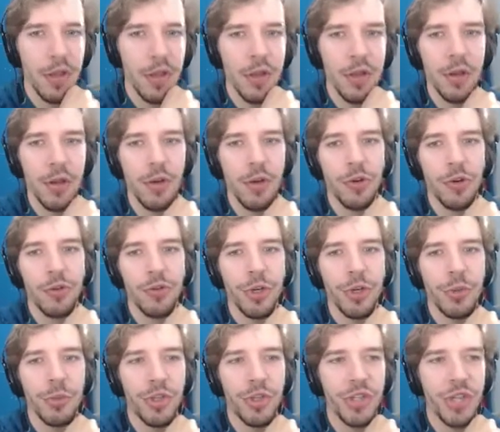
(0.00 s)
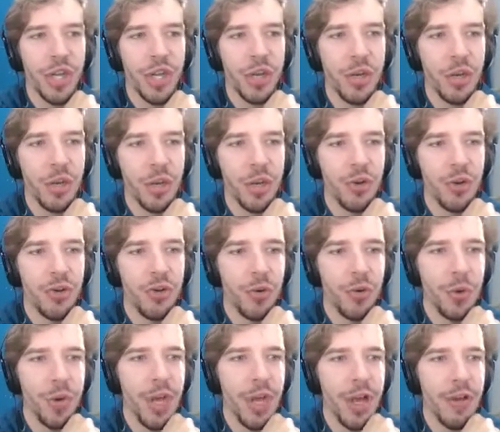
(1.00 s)
Not a treatment chain. Do
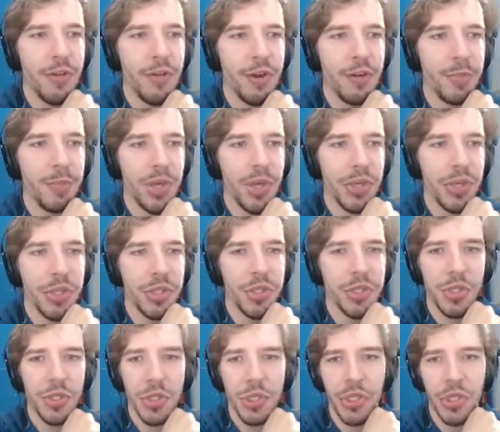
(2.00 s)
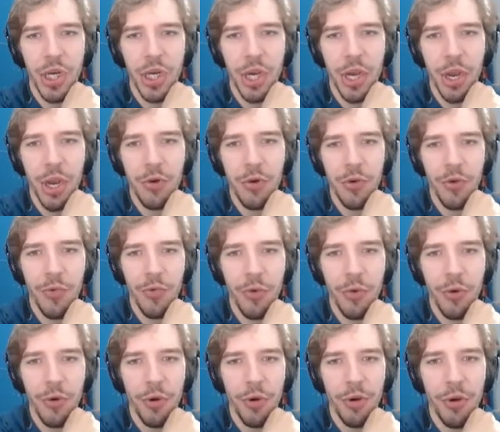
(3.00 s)
we have enough patients to check out
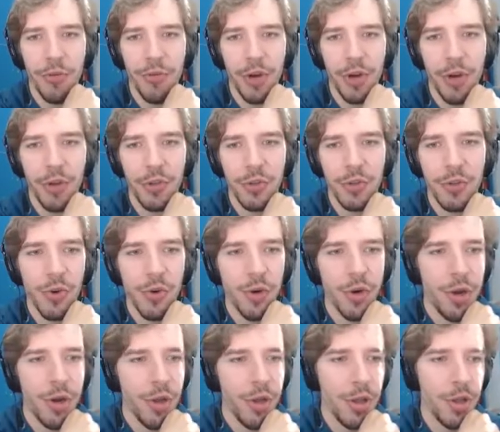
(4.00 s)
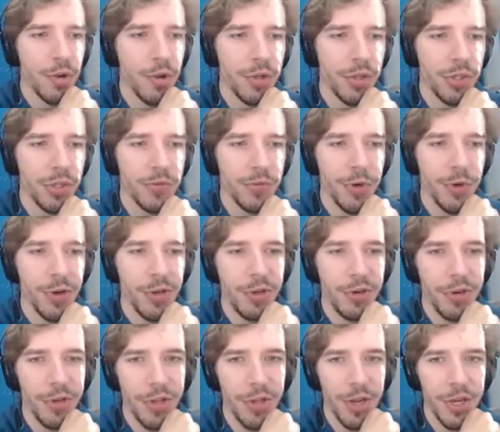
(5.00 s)
for the final score? Which is
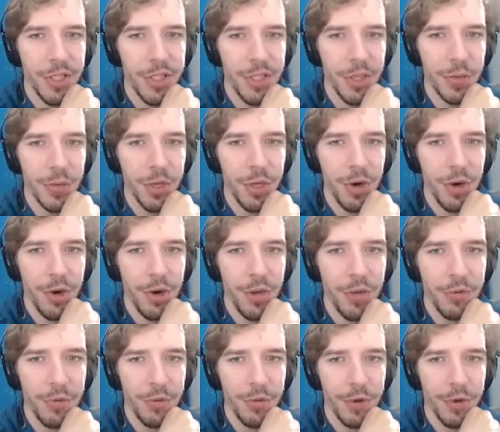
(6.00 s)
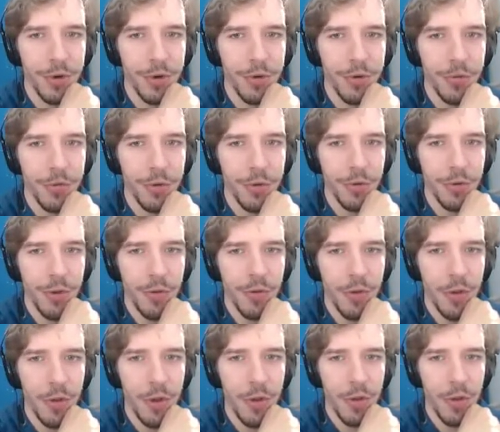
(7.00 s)
390. We are at 345.
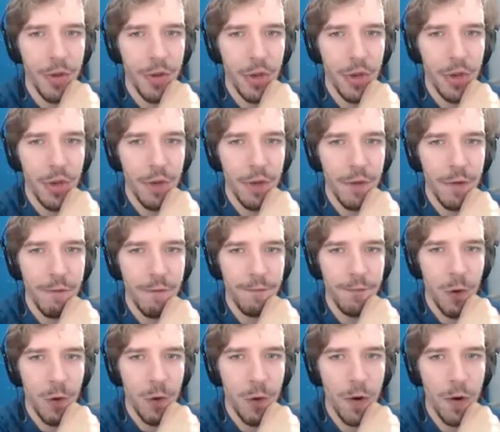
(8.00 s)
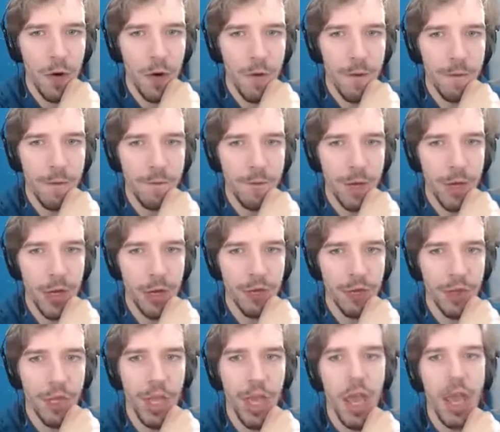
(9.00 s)
Four. Five?
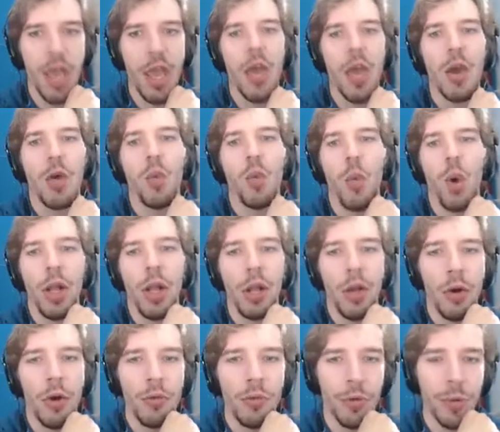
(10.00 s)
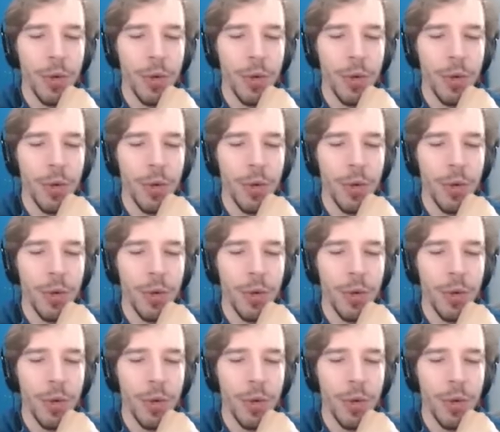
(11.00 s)
Yeah, well over.